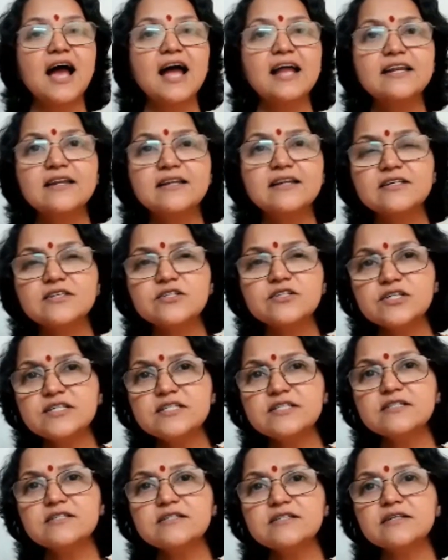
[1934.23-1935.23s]
and
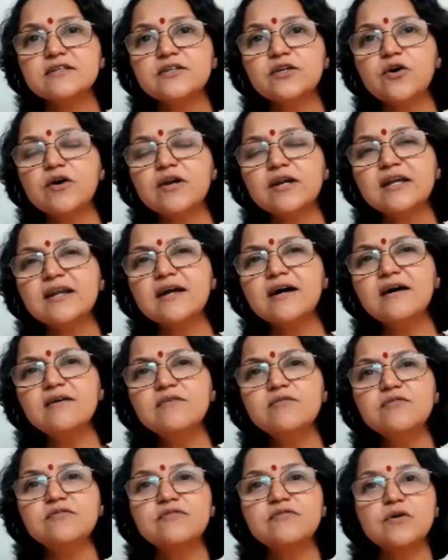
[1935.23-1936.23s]
just your love